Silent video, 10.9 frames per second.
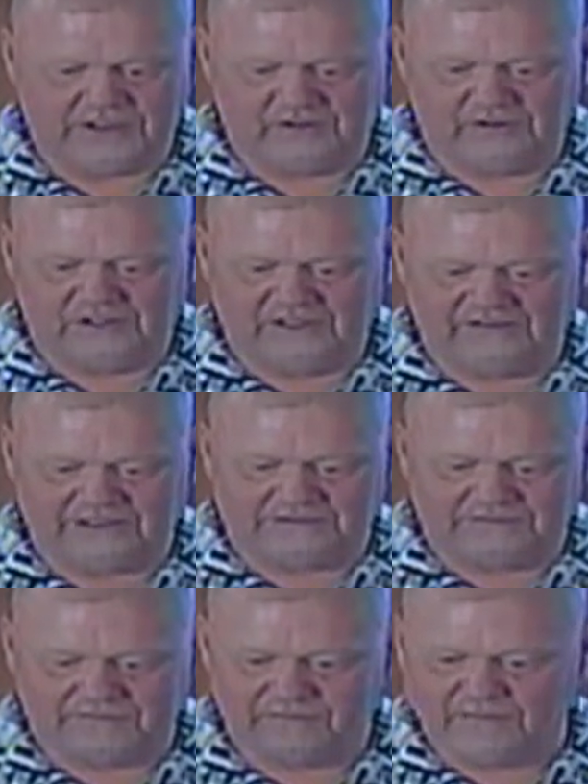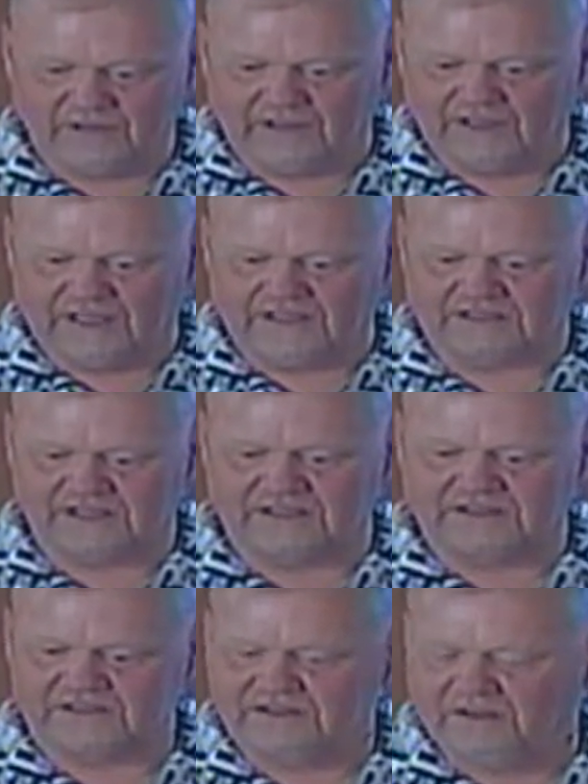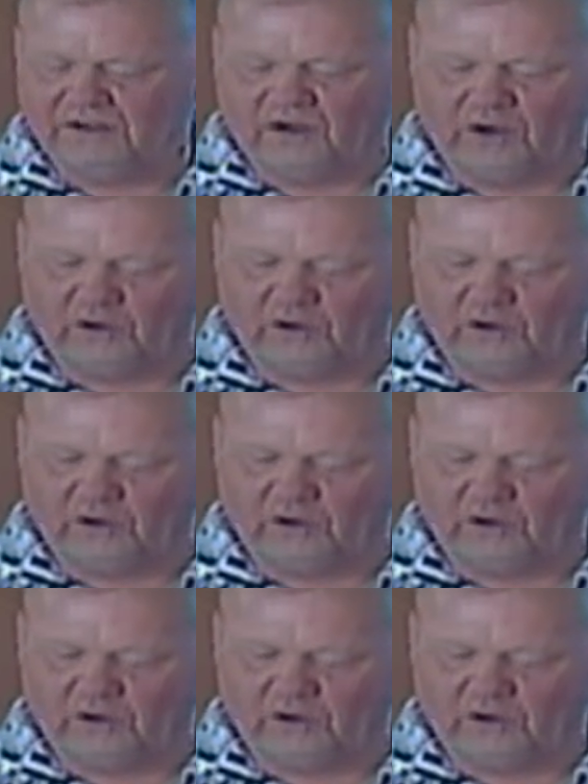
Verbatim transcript: the New Living, it says, O oh,